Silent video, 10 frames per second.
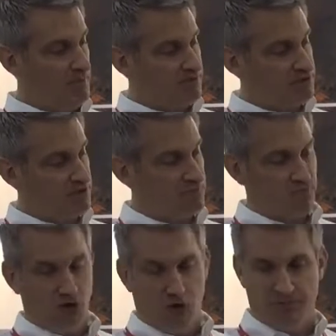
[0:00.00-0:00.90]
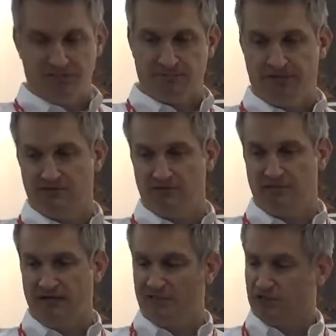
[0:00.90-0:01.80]
This is good for open space.
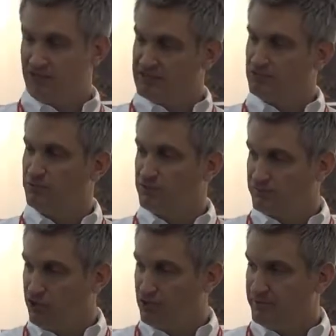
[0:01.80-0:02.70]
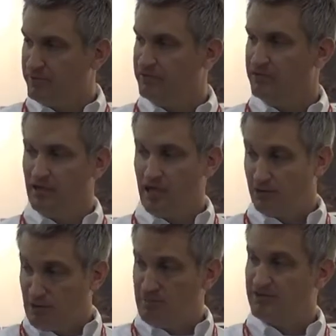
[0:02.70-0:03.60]
So you may have a transformer compartment,
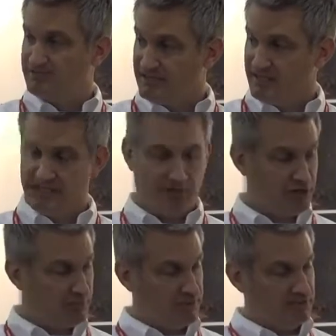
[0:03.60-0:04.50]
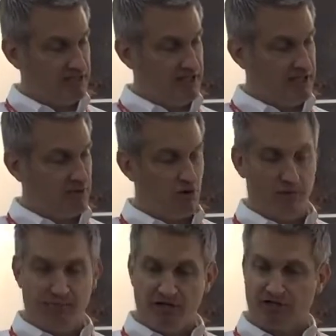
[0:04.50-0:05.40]
a primary, secondary you can put inside there,
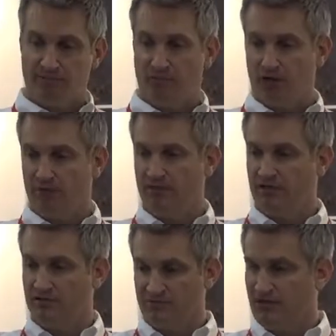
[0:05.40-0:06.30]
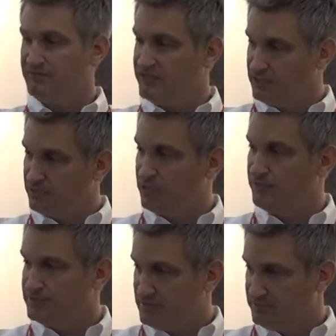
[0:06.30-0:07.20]
or a bigger compartment, a VFD
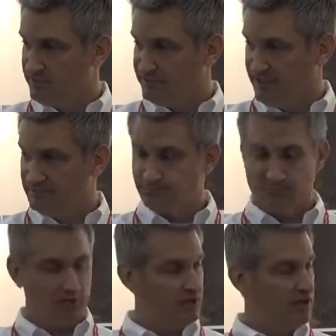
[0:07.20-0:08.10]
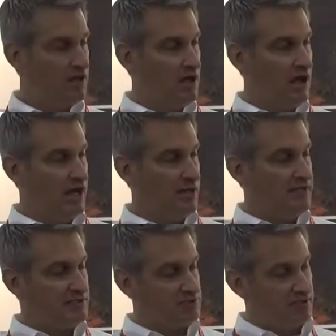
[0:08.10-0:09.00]
compartment, something like that.
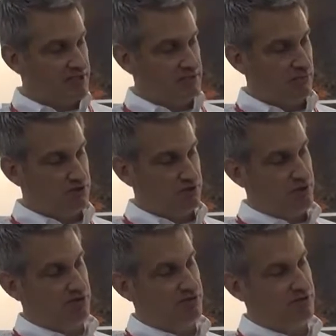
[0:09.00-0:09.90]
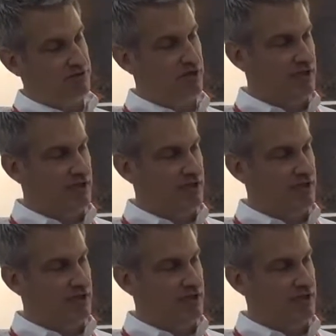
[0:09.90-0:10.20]
That's where these are mostly used.